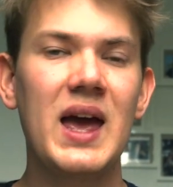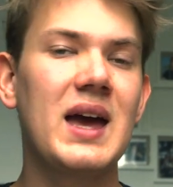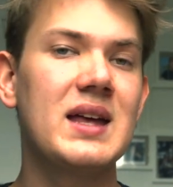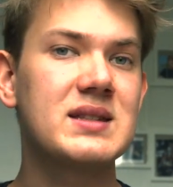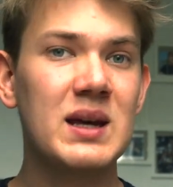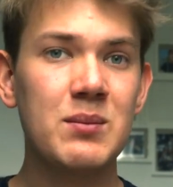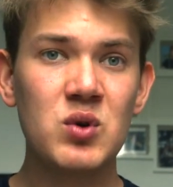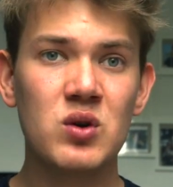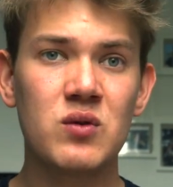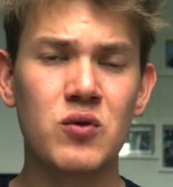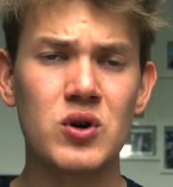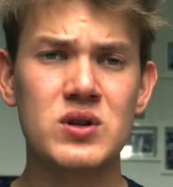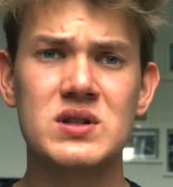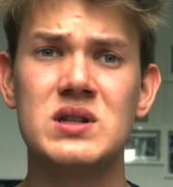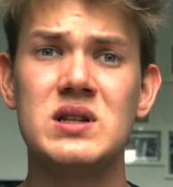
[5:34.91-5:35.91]
And some
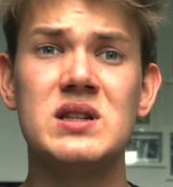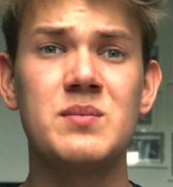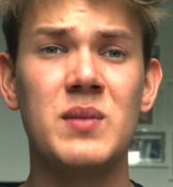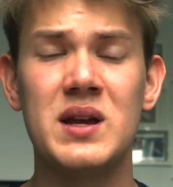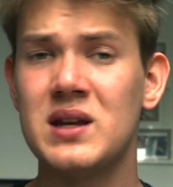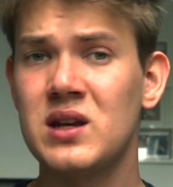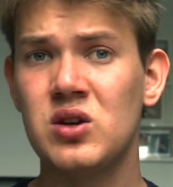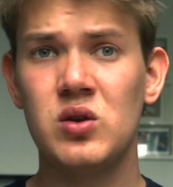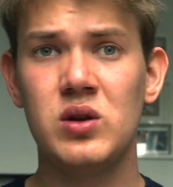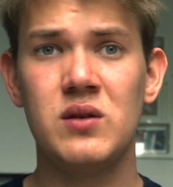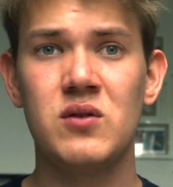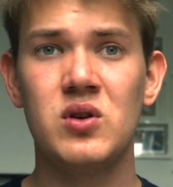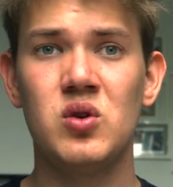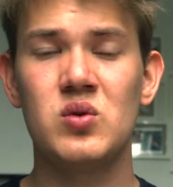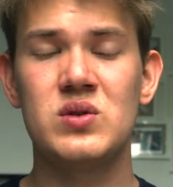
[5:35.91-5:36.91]
universities might not
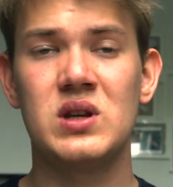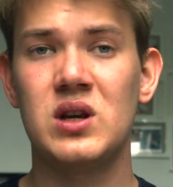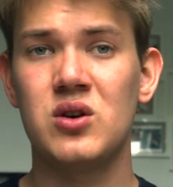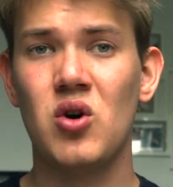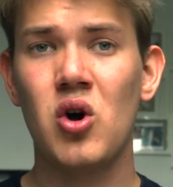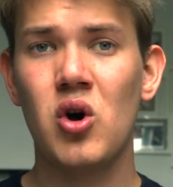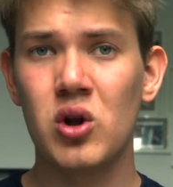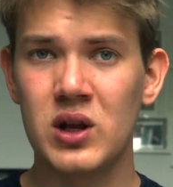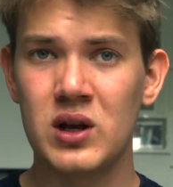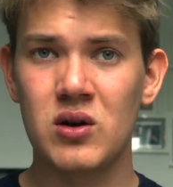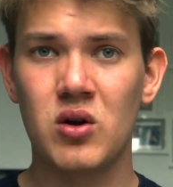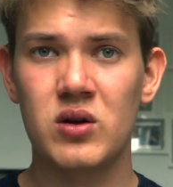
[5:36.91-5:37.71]
even use it at all and